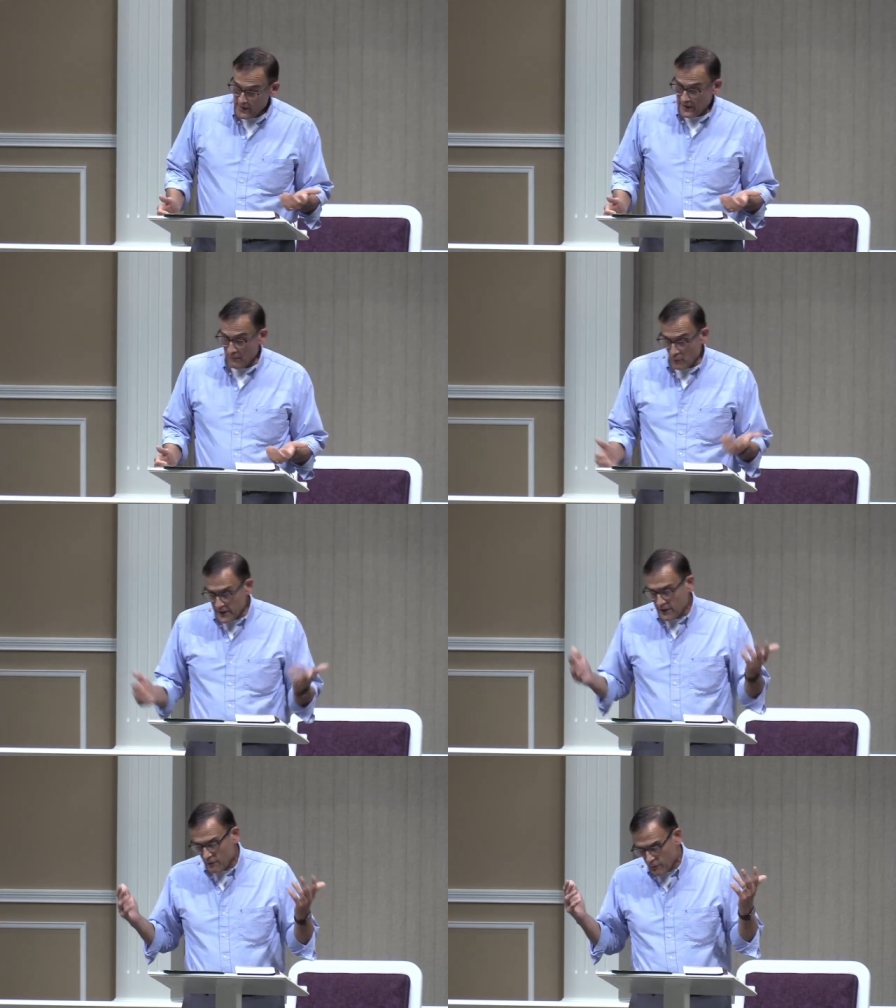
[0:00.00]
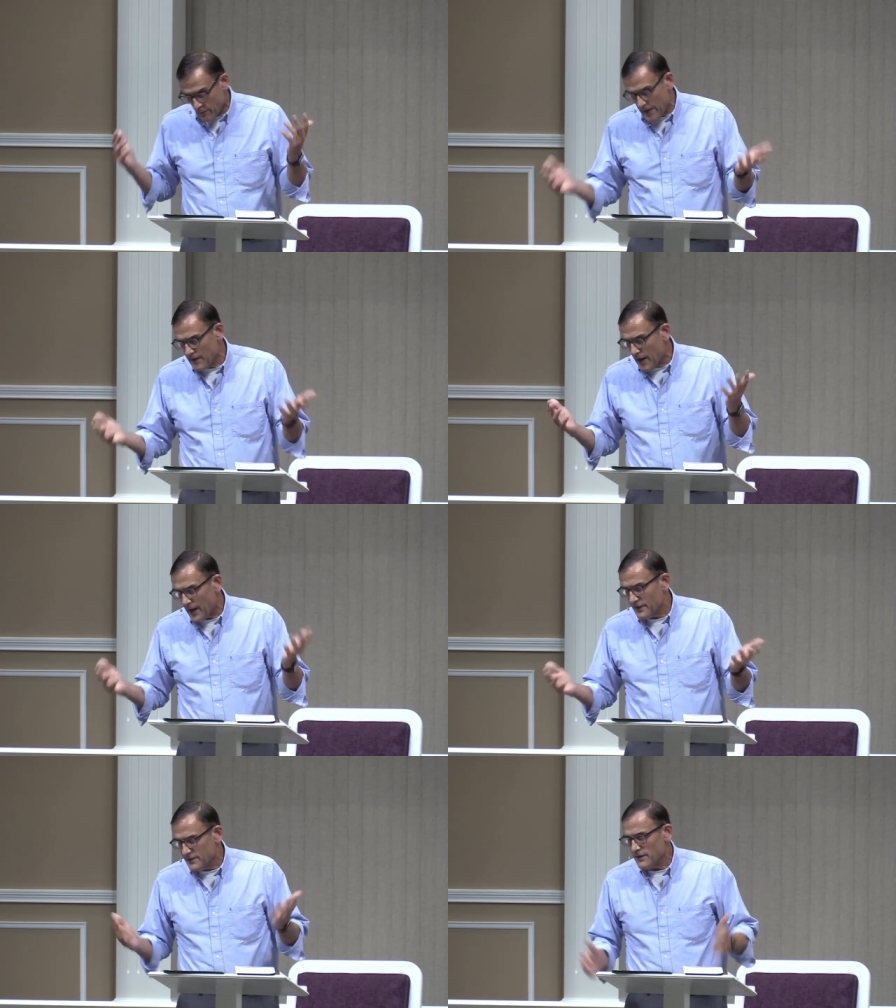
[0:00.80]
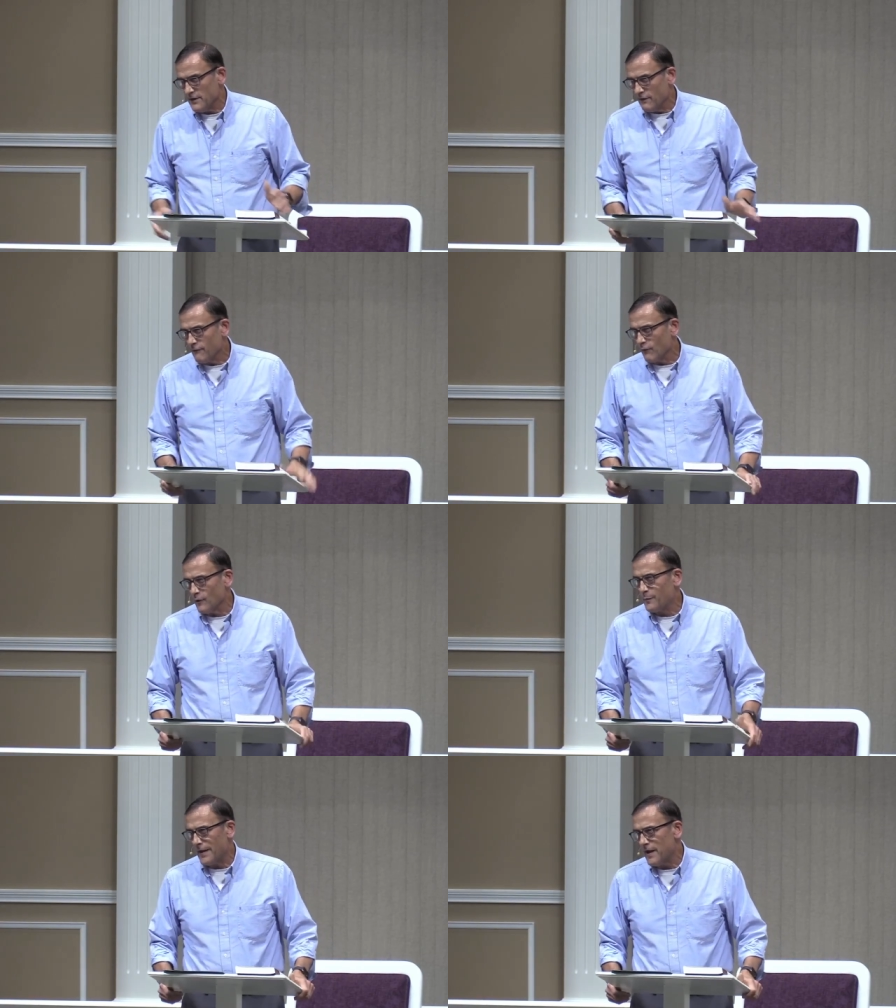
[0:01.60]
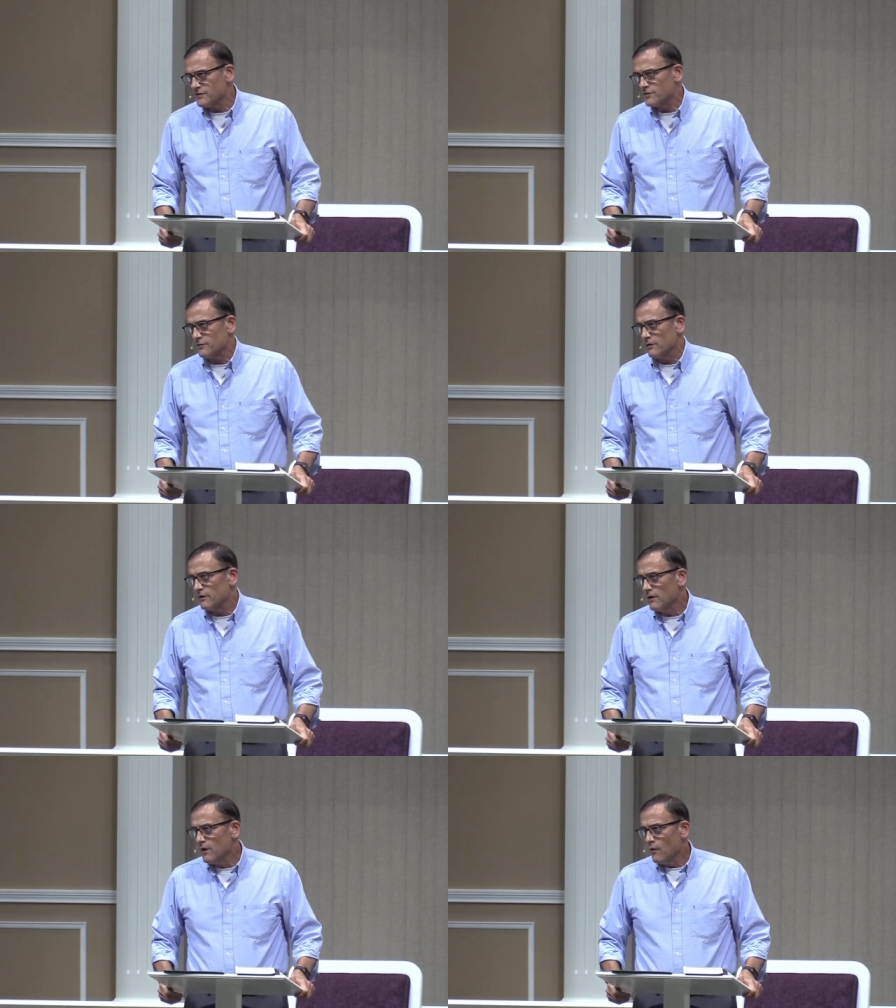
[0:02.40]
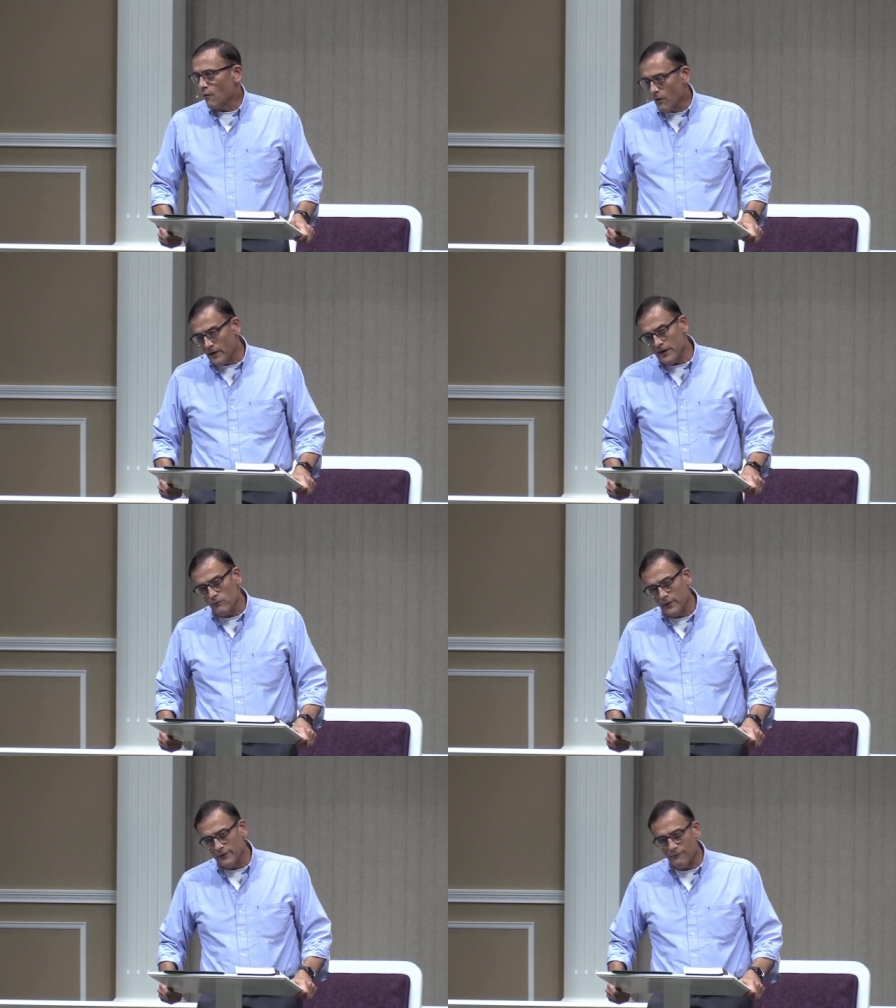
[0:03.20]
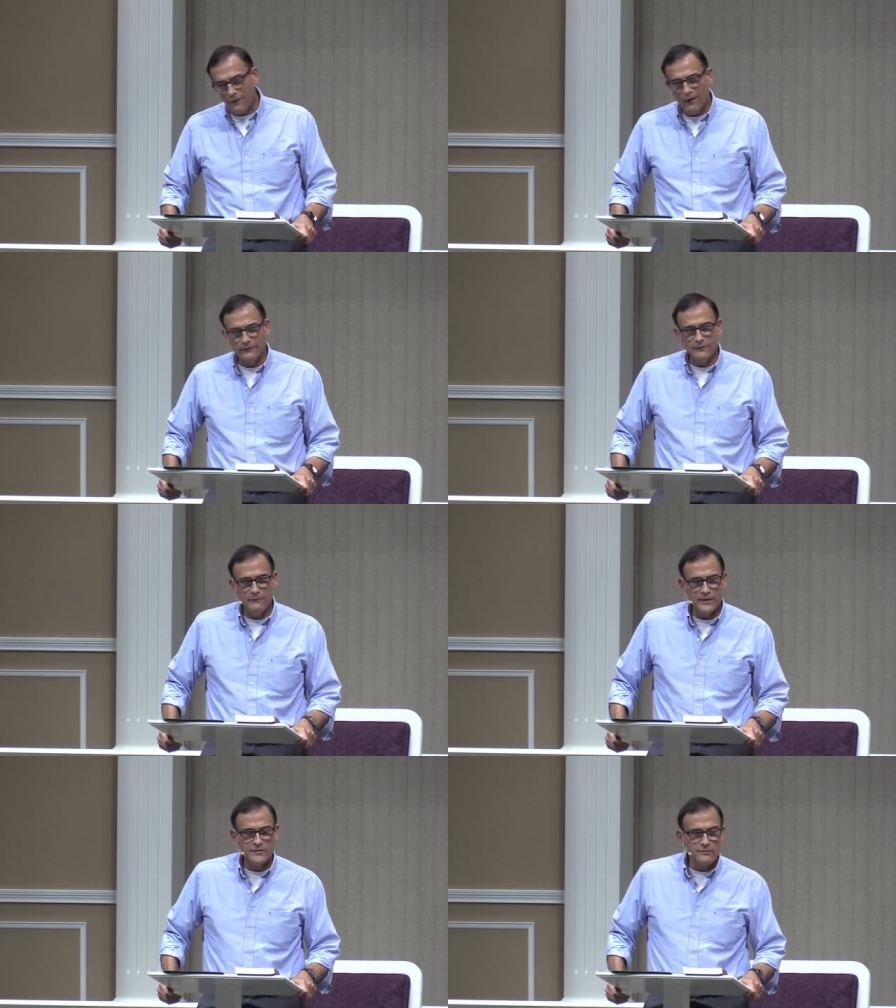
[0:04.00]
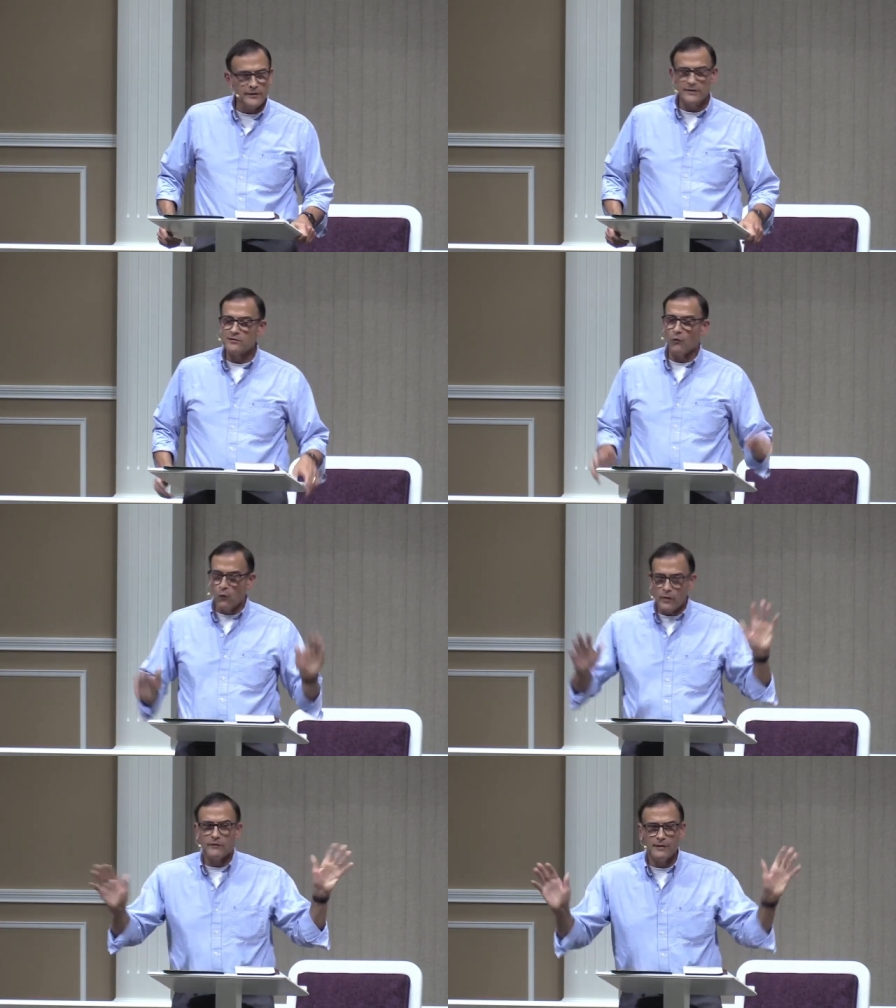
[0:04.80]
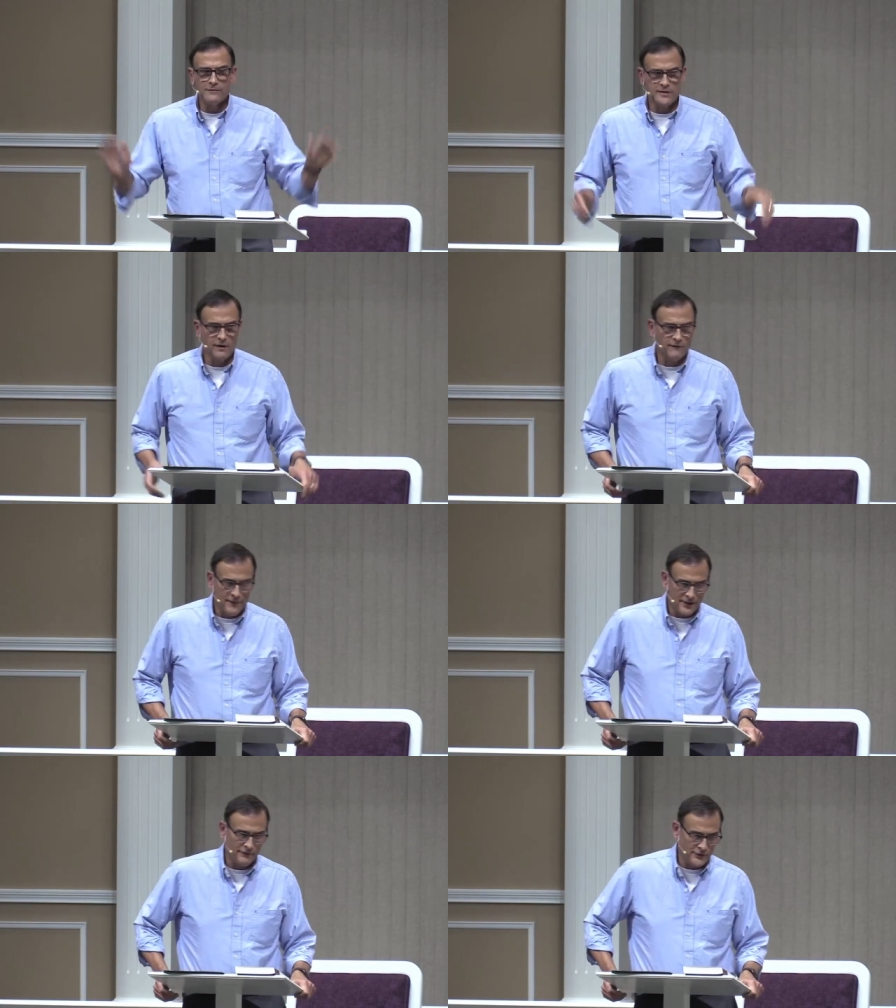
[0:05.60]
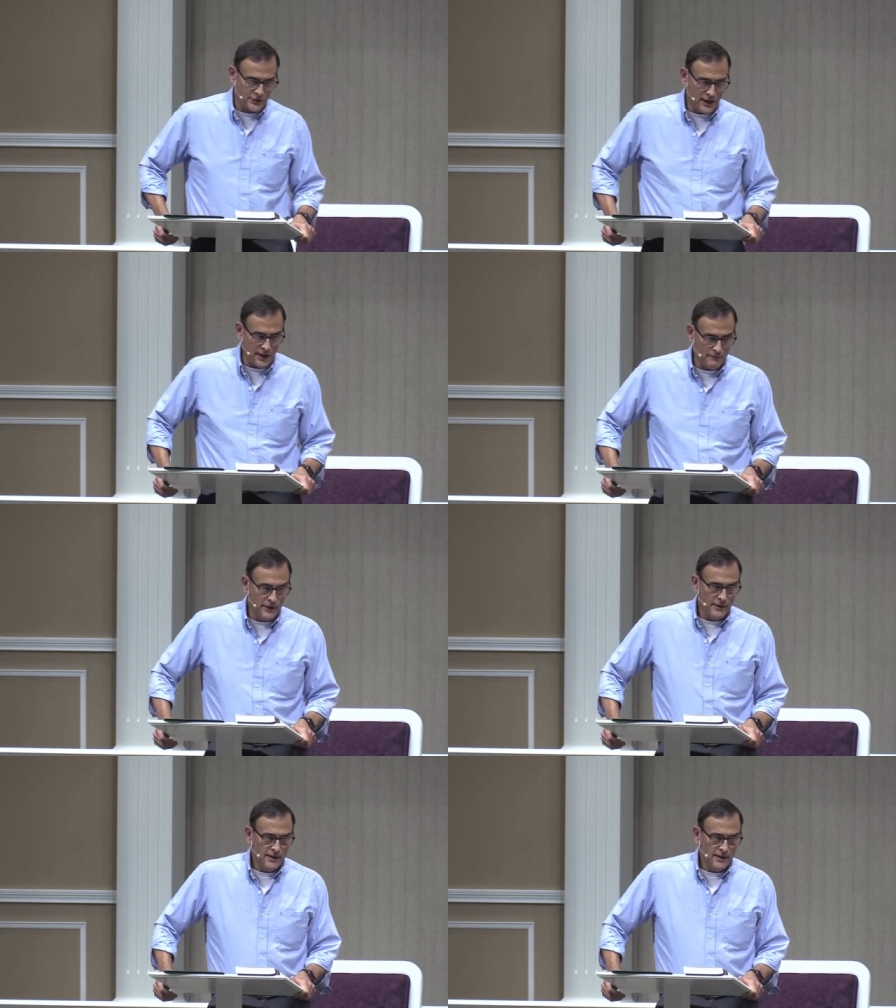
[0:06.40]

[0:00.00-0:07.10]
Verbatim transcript: And what a great idea for a pastor or anyone involved in ministry is to work themselves out of a job.